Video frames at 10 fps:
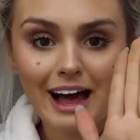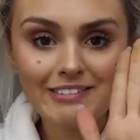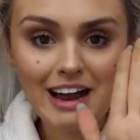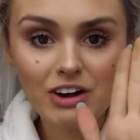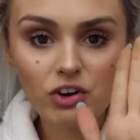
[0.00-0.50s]

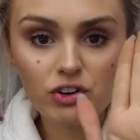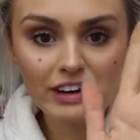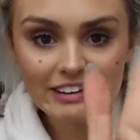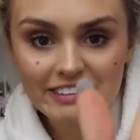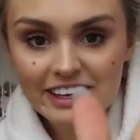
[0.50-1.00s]
I've now got
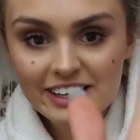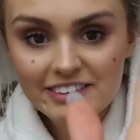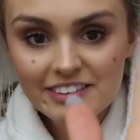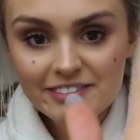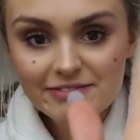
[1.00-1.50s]
green
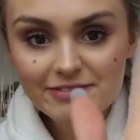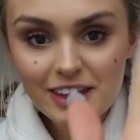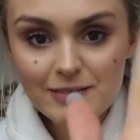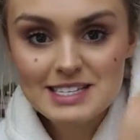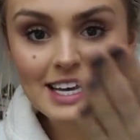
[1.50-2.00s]
fingers.
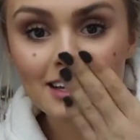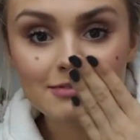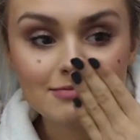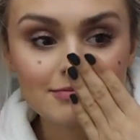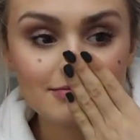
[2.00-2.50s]
Can we see?
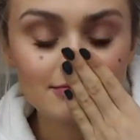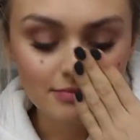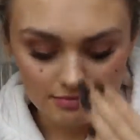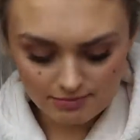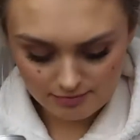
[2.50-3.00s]

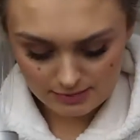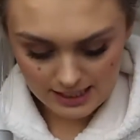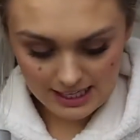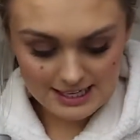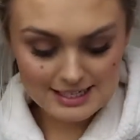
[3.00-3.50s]
But
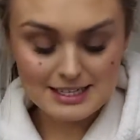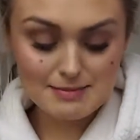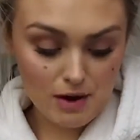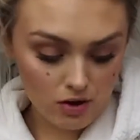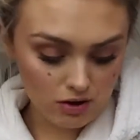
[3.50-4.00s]
at least they
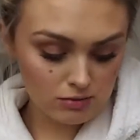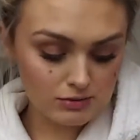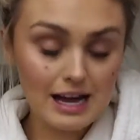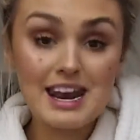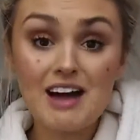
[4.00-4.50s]
smell. Oh,
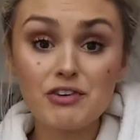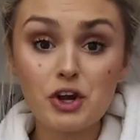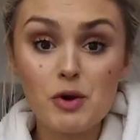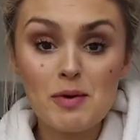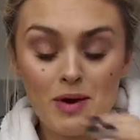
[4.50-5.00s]
and now I've got
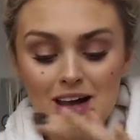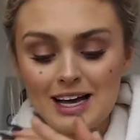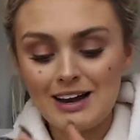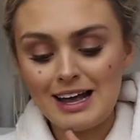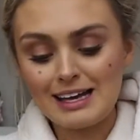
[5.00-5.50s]
it on my
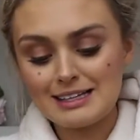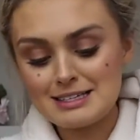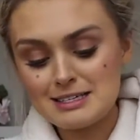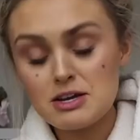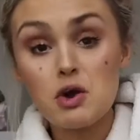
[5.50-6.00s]
workout
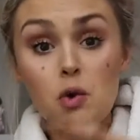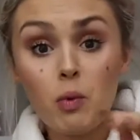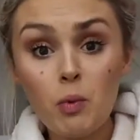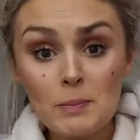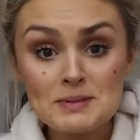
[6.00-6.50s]
leggings.
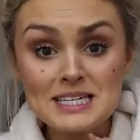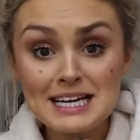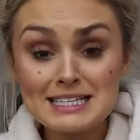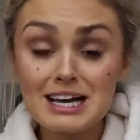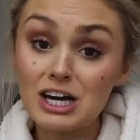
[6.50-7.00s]

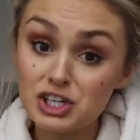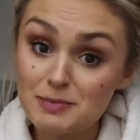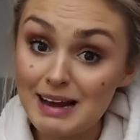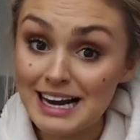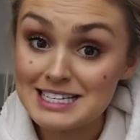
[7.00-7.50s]
Whoopsies, I
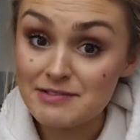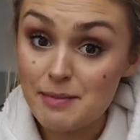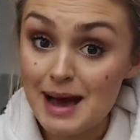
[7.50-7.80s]
should make less of a